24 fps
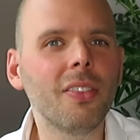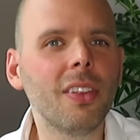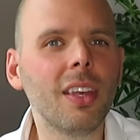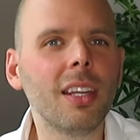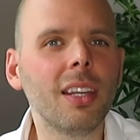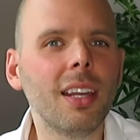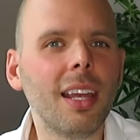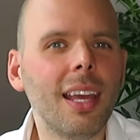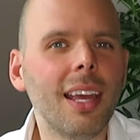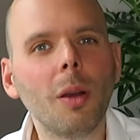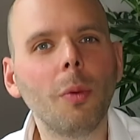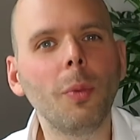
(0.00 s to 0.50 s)

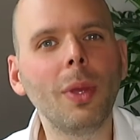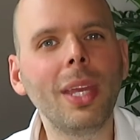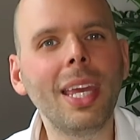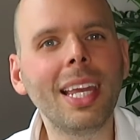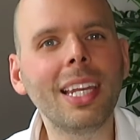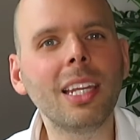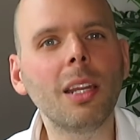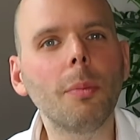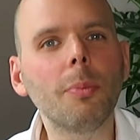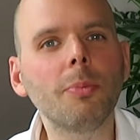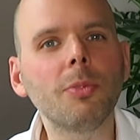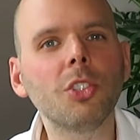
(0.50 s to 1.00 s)
then we
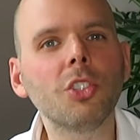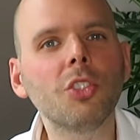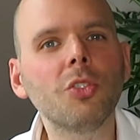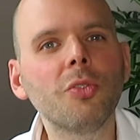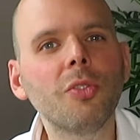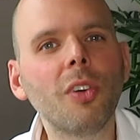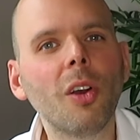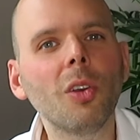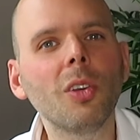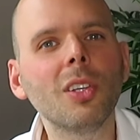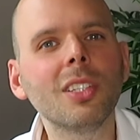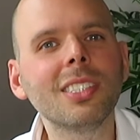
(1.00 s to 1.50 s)
end up just
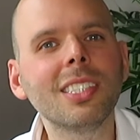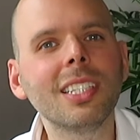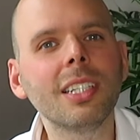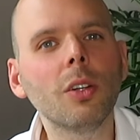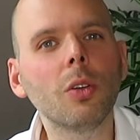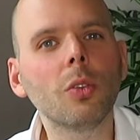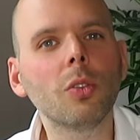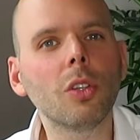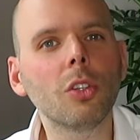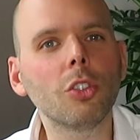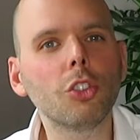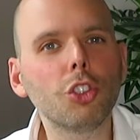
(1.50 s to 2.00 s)
focusing
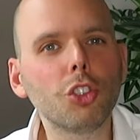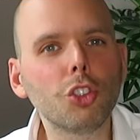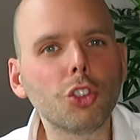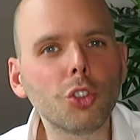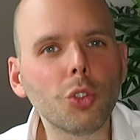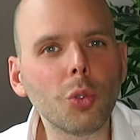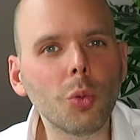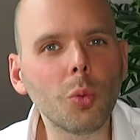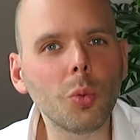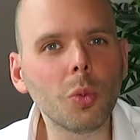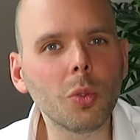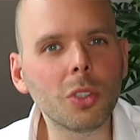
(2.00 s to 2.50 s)
on those
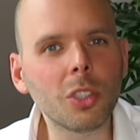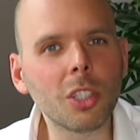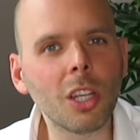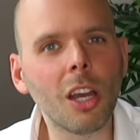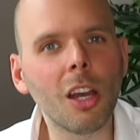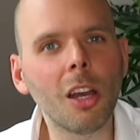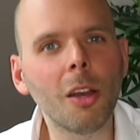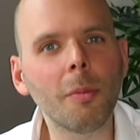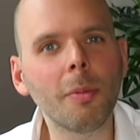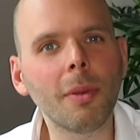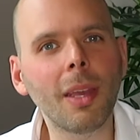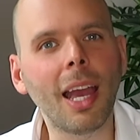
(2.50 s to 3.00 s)

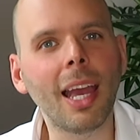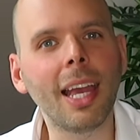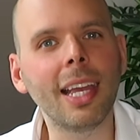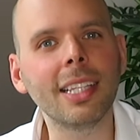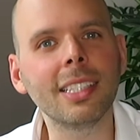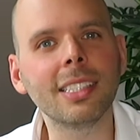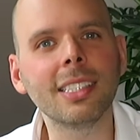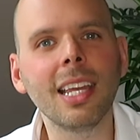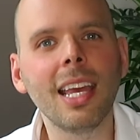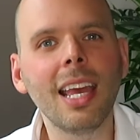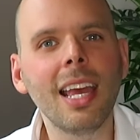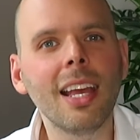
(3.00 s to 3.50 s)
short-term
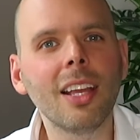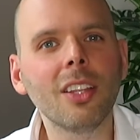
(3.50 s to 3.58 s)
gains,